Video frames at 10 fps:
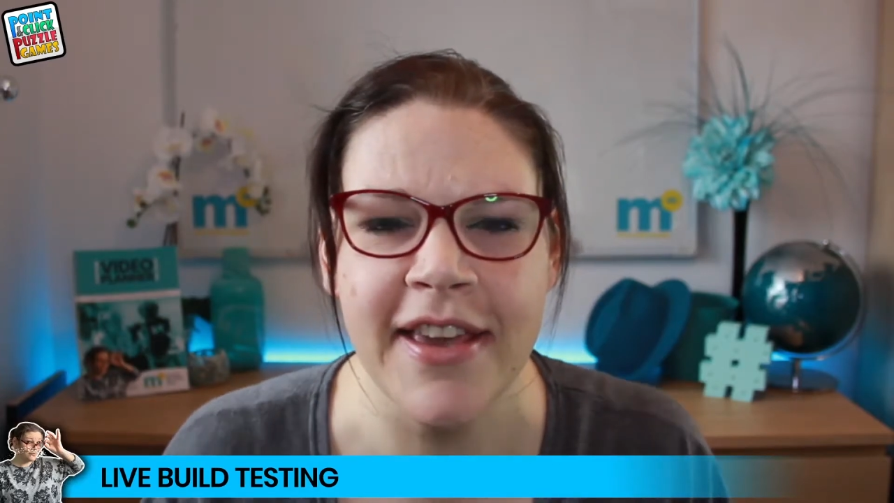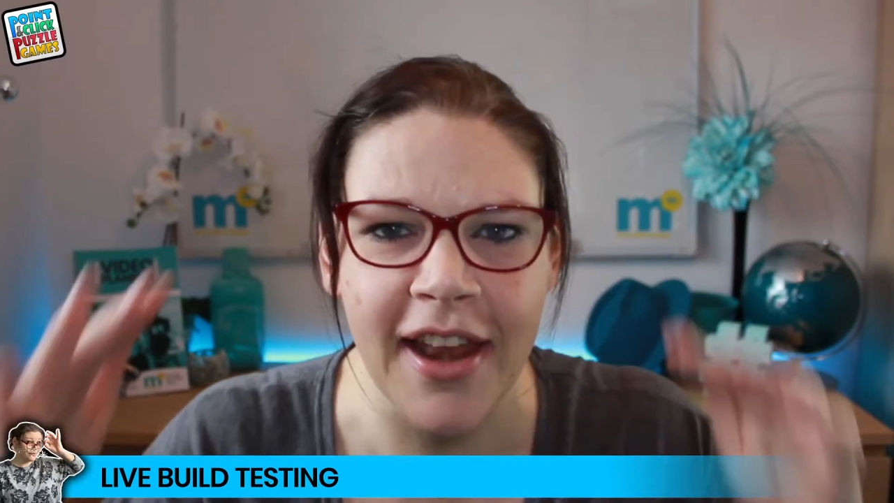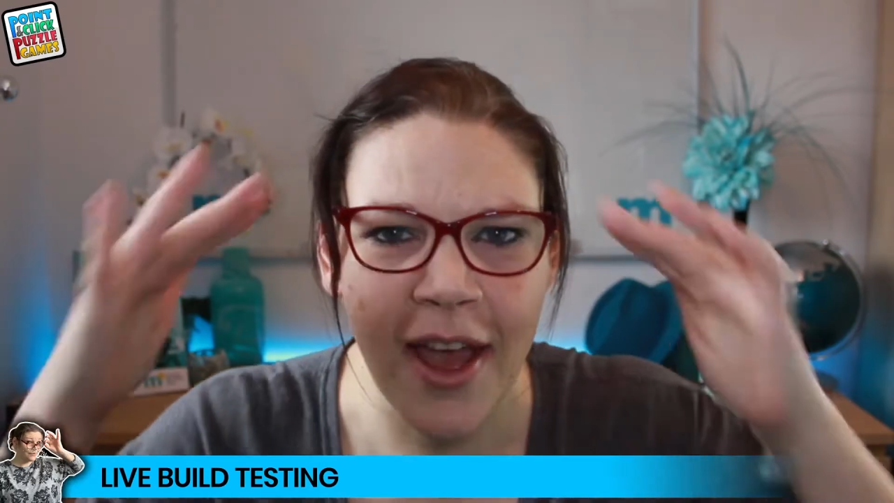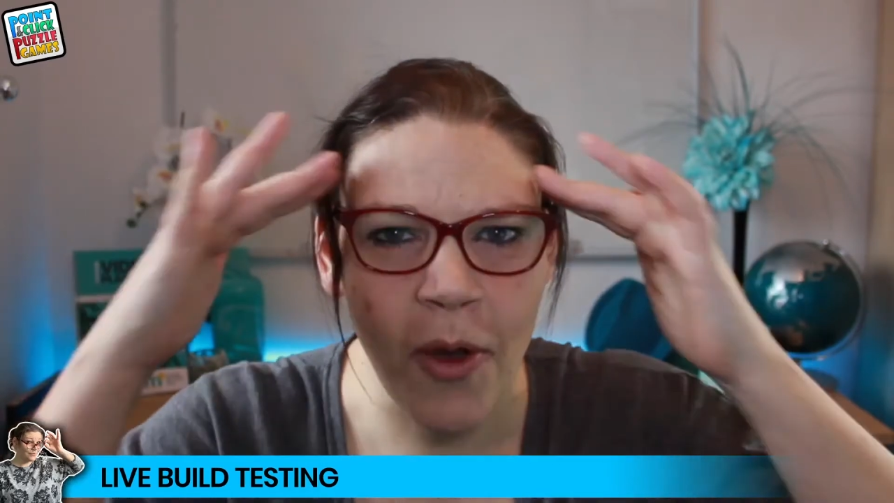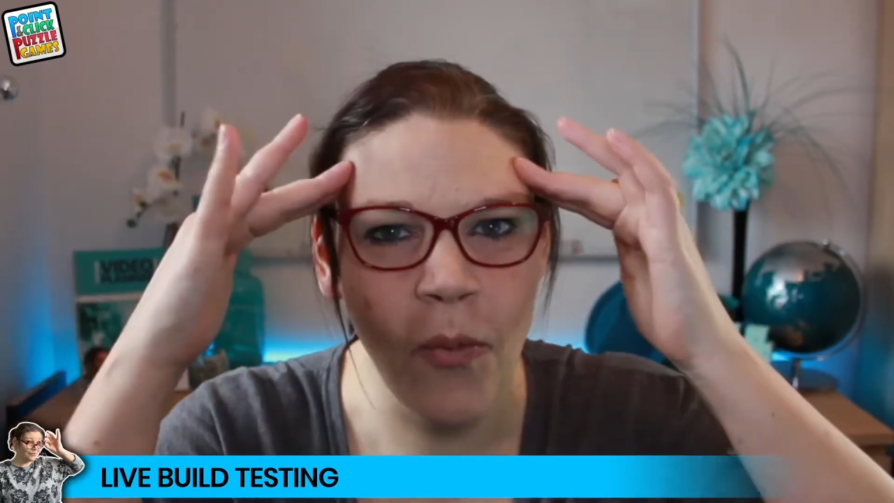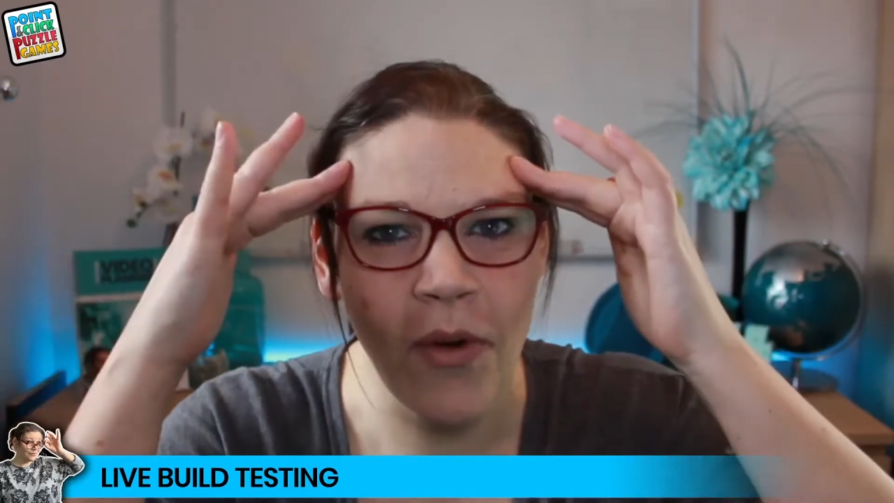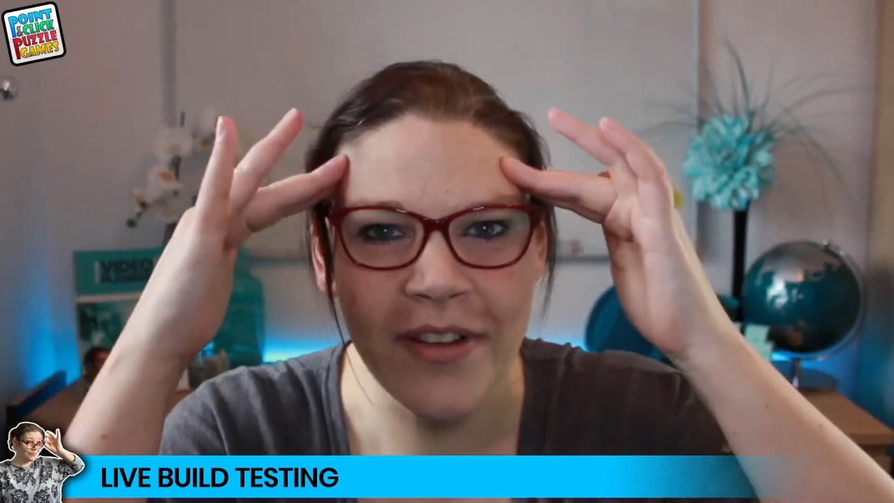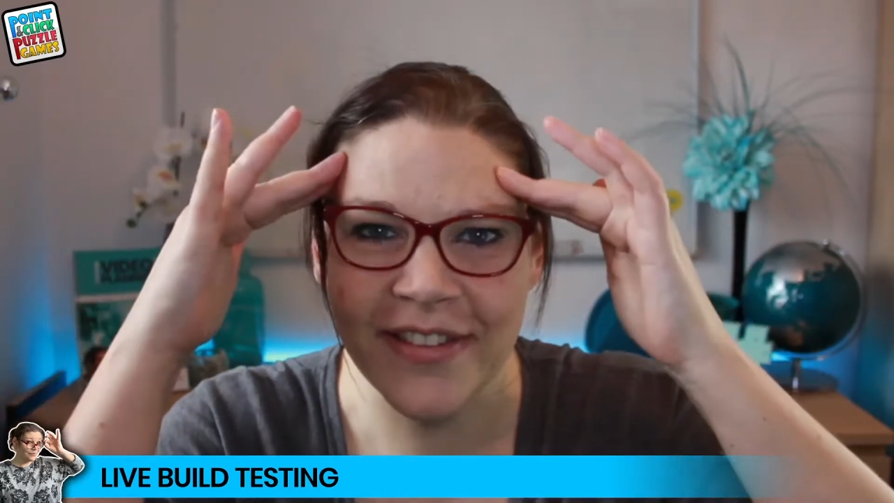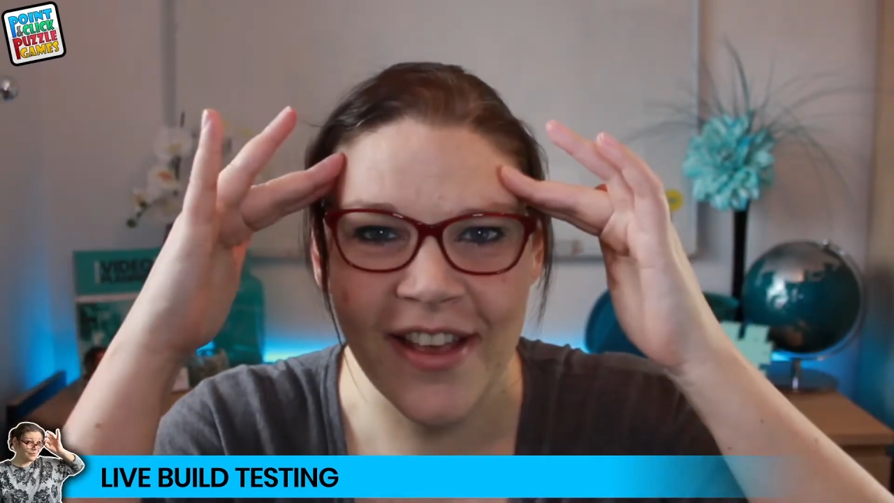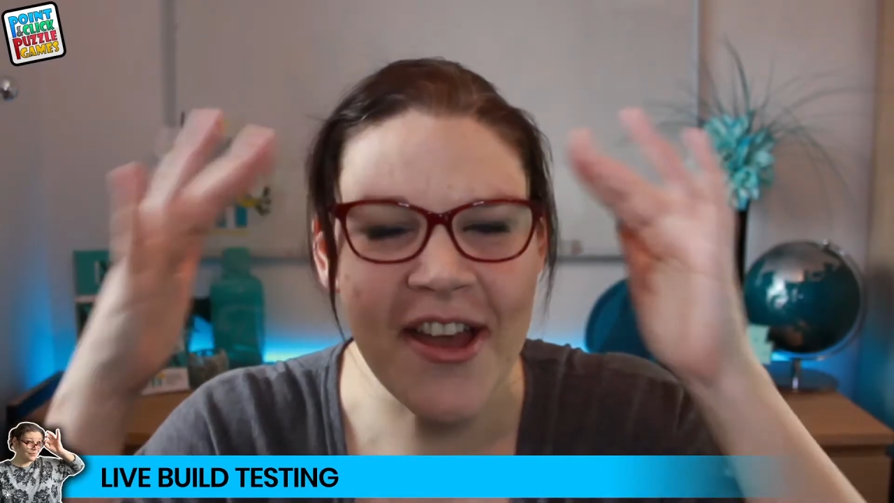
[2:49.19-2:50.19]
you're like,
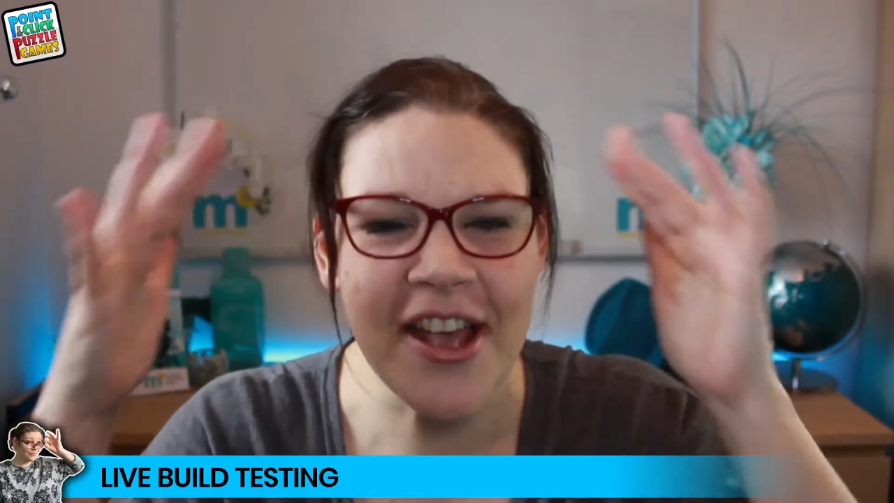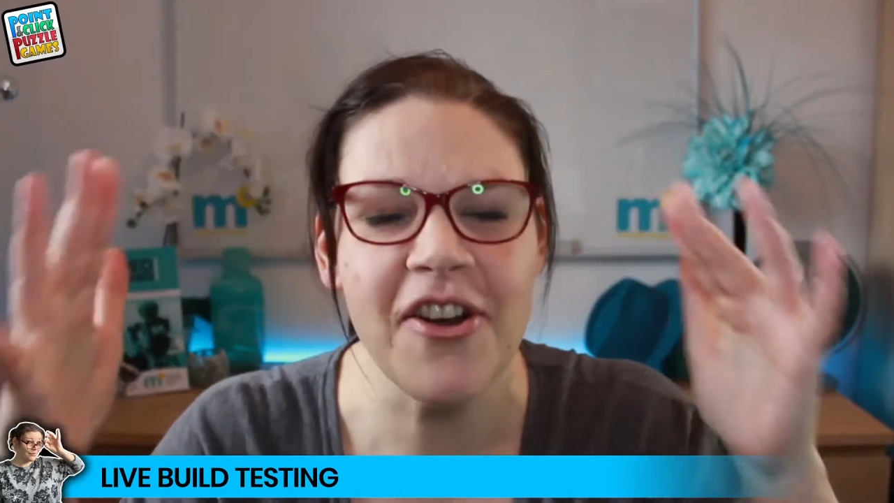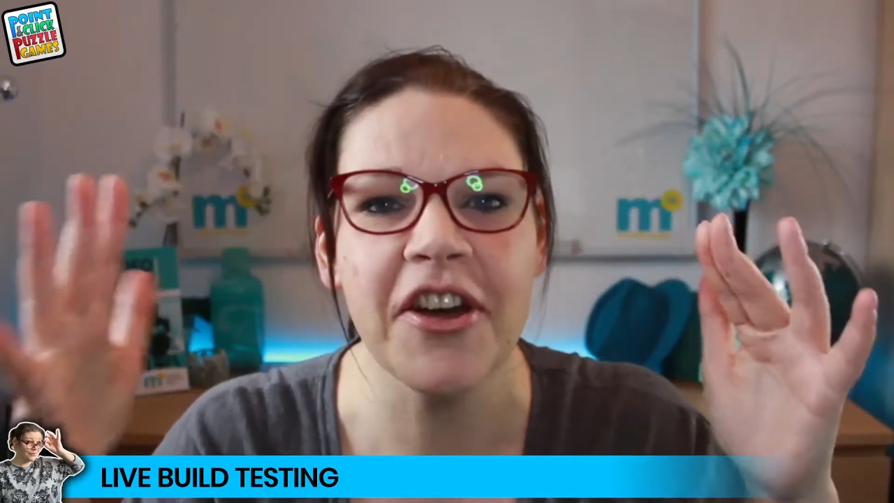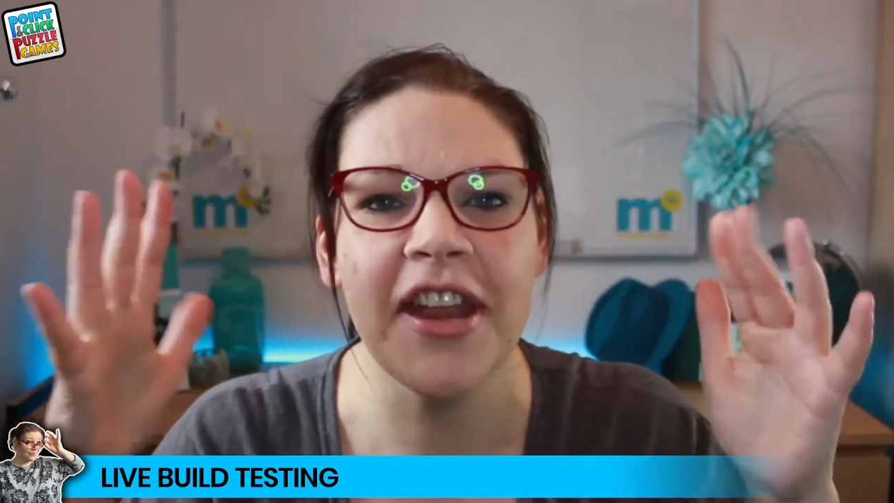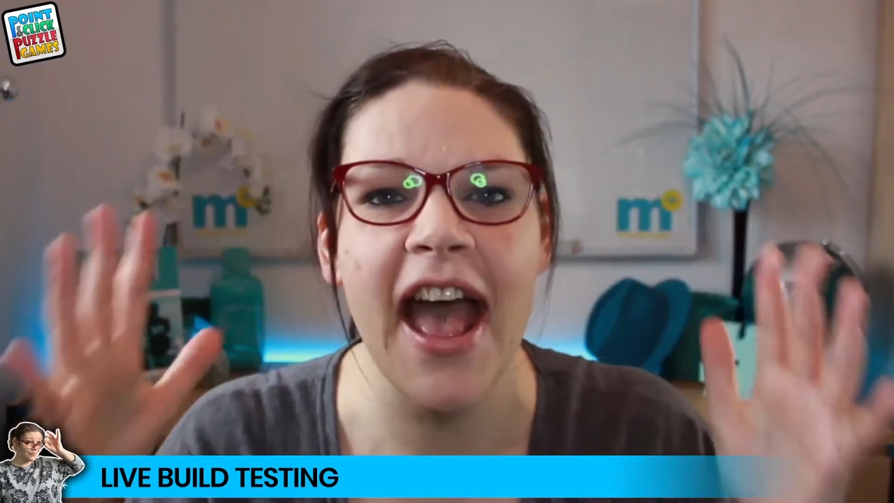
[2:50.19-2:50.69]
what's going on?